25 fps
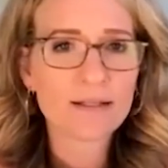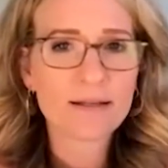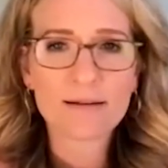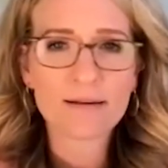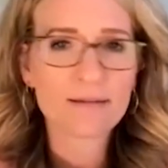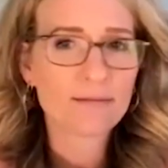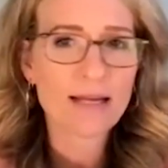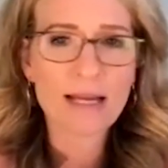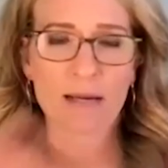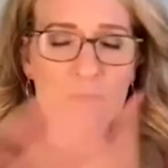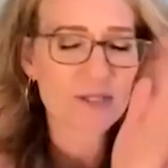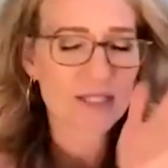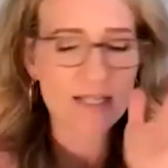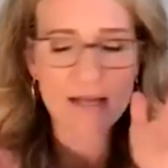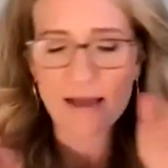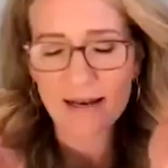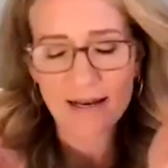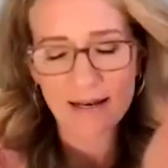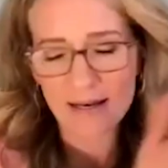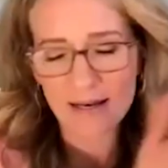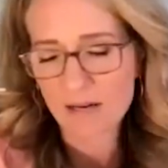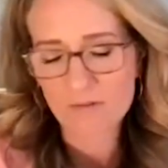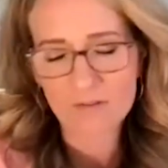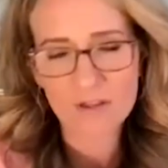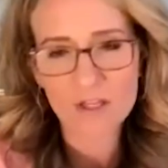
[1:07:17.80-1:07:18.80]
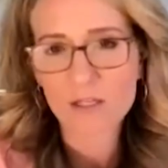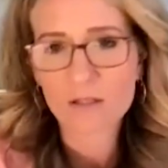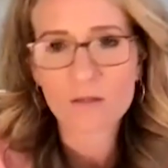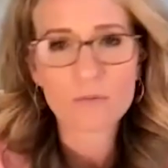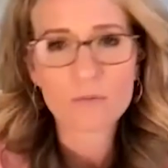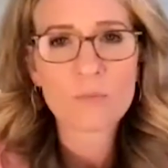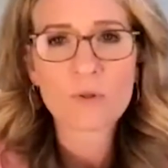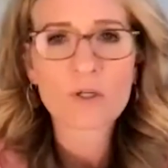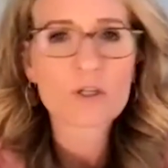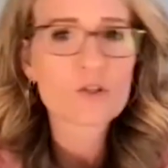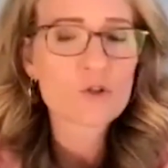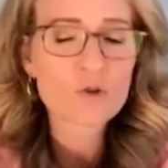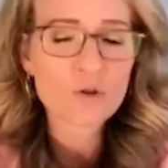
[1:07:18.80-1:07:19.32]
Amazon, any of the
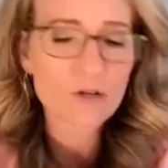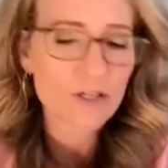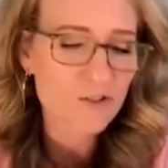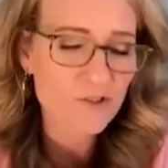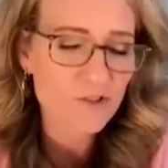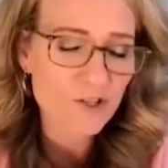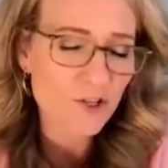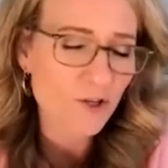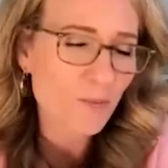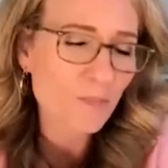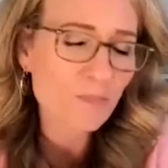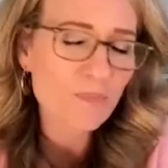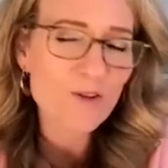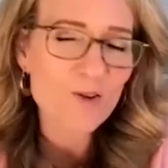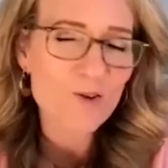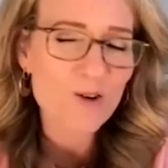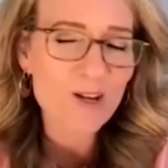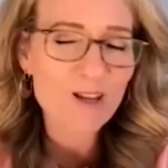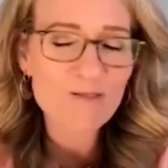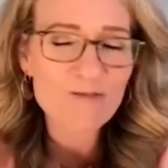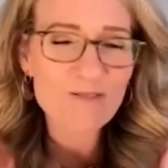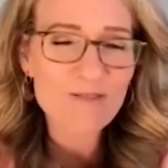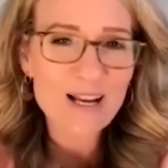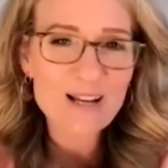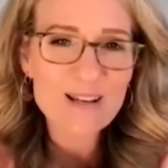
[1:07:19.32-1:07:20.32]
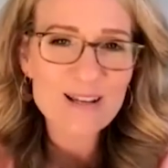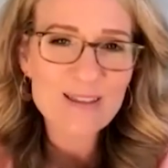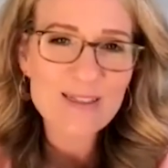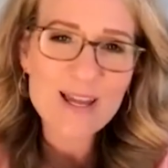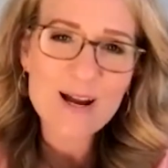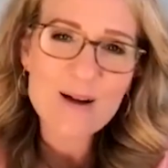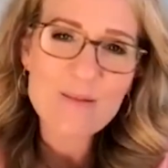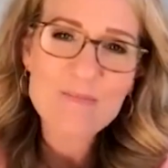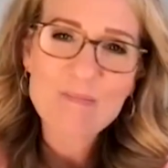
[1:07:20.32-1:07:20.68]
bookstores, so you can find it there.